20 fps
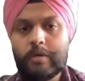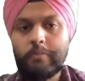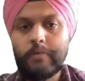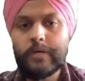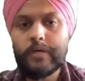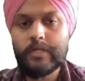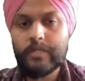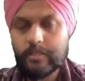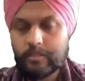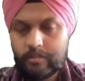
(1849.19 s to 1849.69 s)

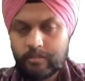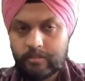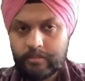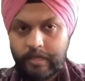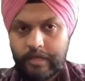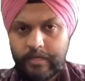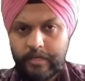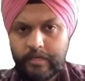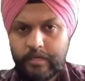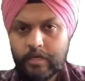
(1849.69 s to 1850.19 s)
But this is
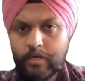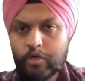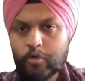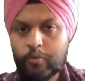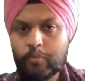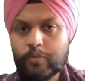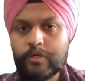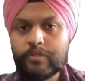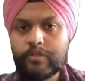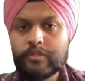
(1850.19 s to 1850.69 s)
centered
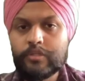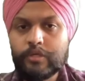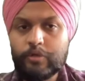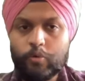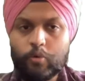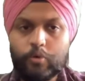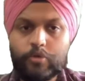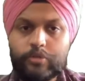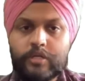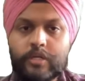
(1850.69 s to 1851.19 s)
towards the
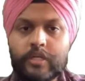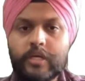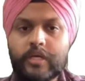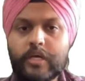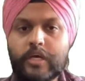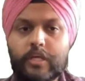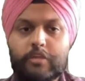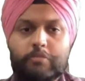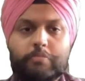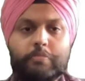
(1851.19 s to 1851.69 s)
oceanic
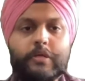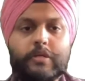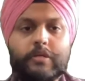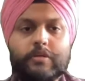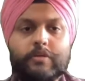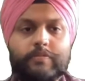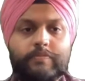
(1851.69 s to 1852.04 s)
aspect.